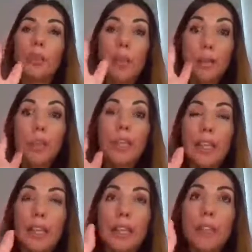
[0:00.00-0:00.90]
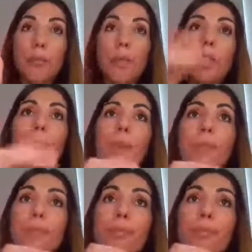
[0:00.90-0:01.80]
possible. It is possible.
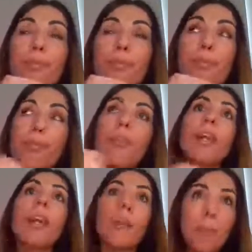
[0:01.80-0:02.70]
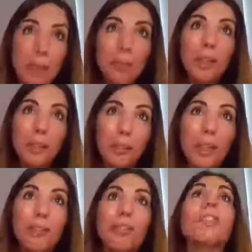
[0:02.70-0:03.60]
My personal
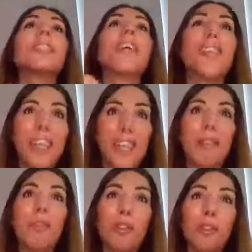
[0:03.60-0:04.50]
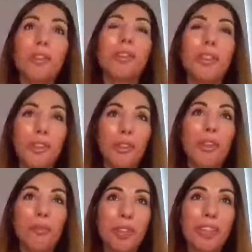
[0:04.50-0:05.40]
preference, it will goes to
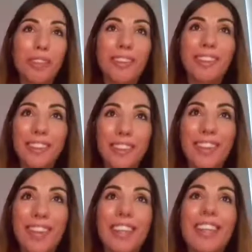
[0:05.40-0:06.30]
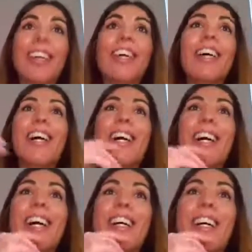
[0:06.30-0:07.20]
the machine. Okay?
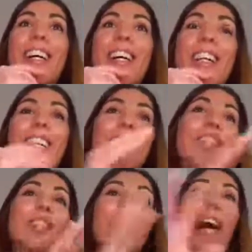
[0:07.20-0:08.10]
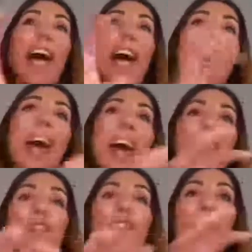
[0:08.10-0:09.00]
And so I
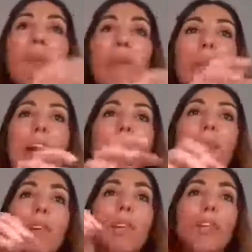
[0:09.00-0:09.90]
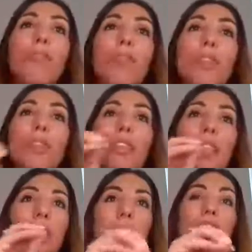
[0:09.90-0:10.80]
have on my microblading courses,
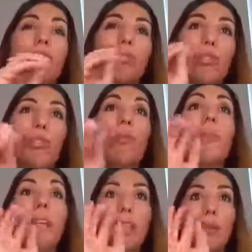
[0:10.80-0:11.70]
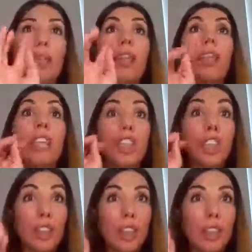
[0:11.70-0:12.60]
I teach how to do microblading and
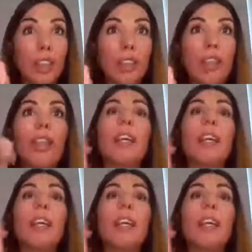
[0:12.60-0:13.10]
shading,